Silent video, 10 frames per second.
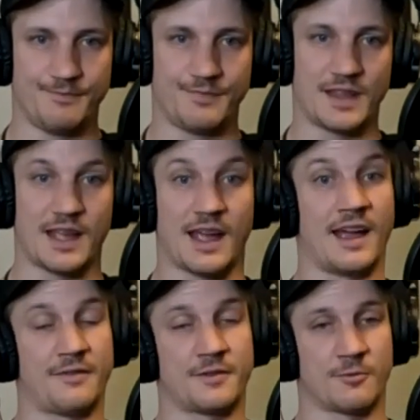
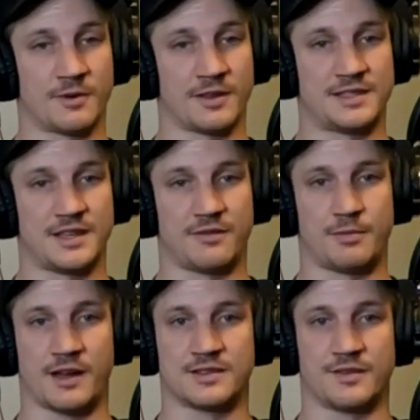After really tough
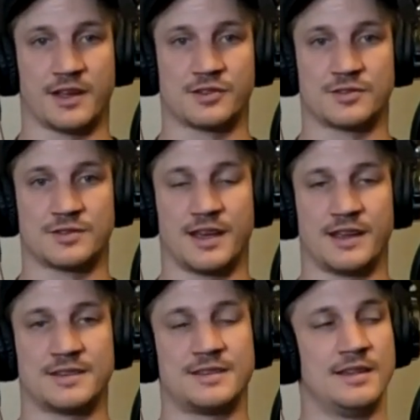bouts of
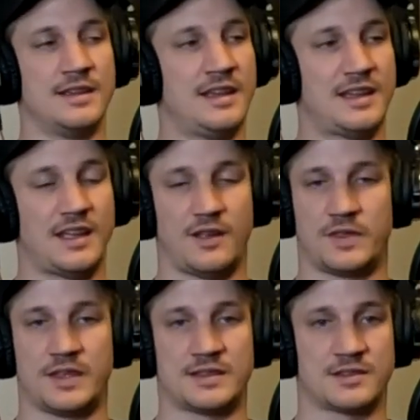exercise, if
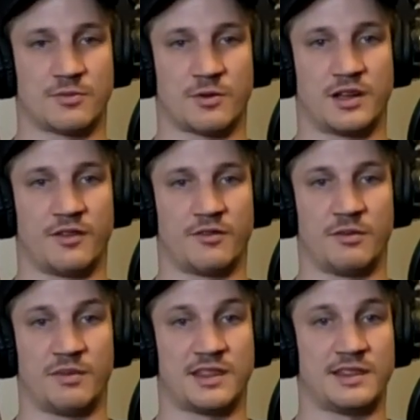this is a recovery
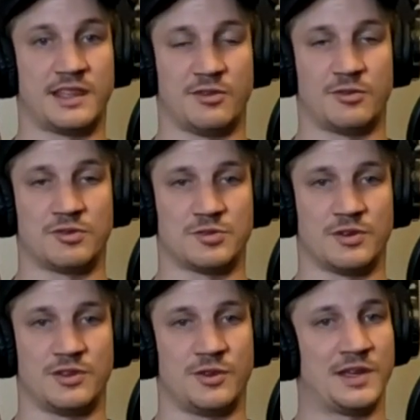method that you enjoy
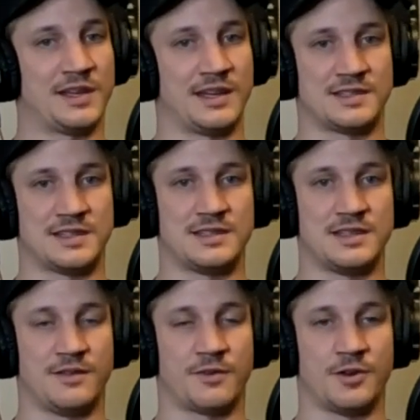doing and is easy for
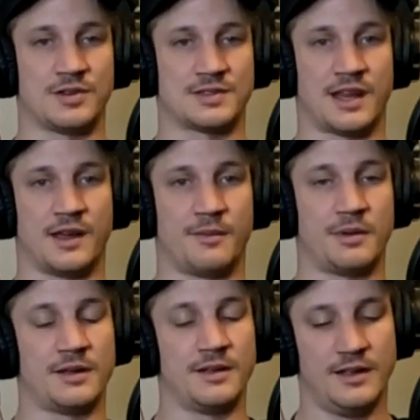you to set up,
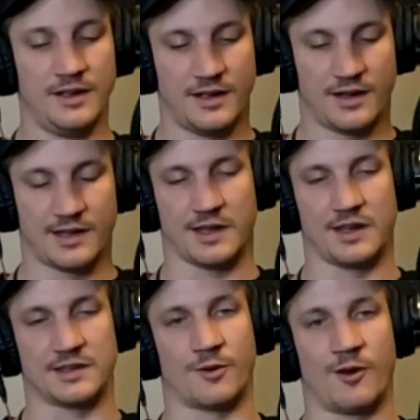I think it's a
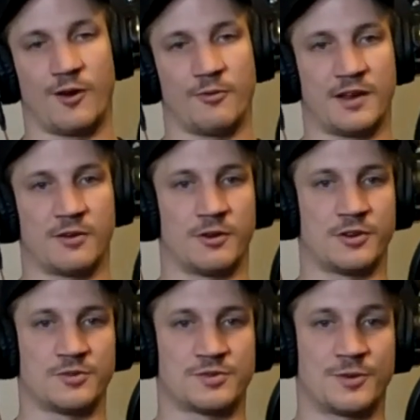great way to
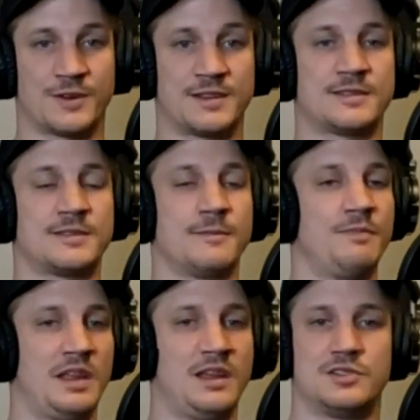reduce soreness.
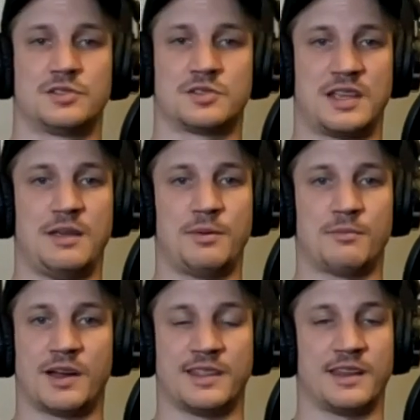Just keep in
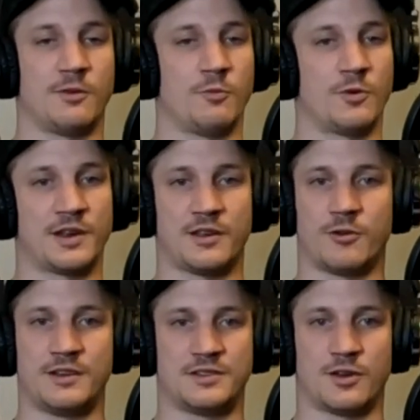mind that it won't
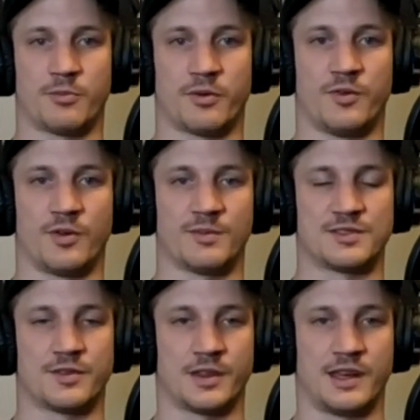increase your performance for
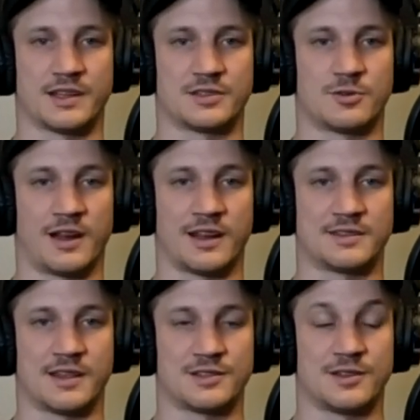the next training
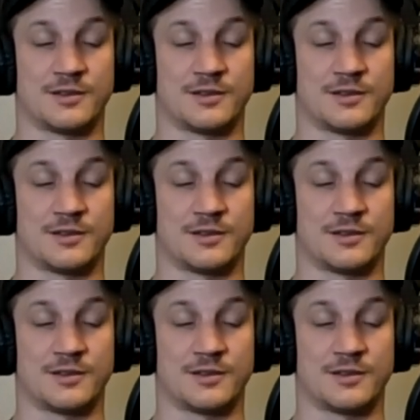session,